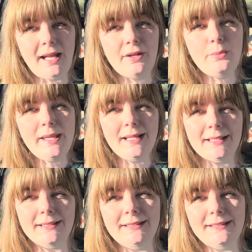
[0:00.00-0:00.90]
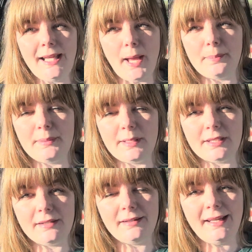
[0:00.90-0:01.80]
How do we
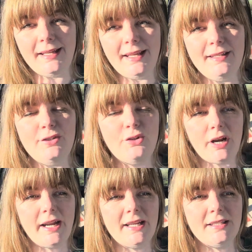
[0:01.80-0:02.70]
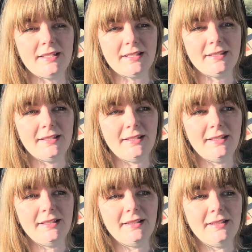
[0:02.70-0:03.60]
accept and integrate
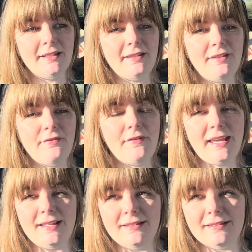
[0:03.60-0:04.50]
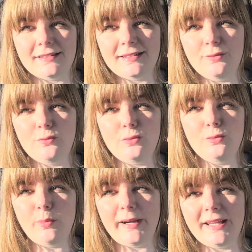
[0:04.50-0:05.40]
the fiends, the
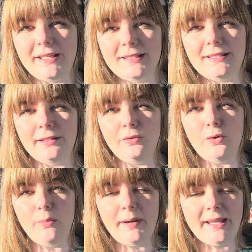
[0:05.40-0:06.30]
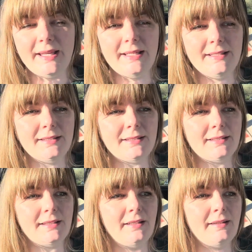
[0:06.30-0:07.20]
rule breakers, the law
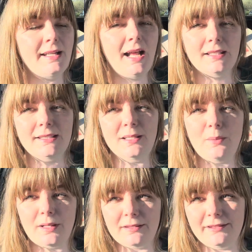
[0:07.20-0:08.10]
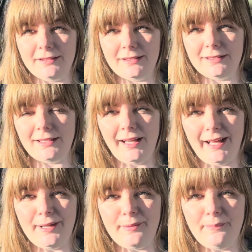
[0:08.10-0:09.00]
breakers, the nasty ones,
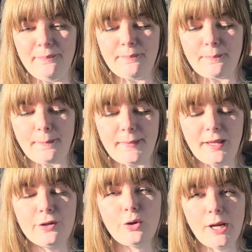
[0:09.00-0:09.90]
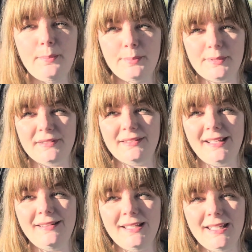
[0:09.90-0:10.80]
creeps
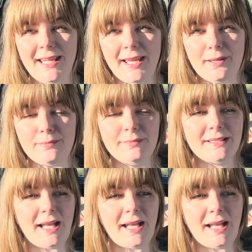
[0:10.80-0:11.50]
in the DMs?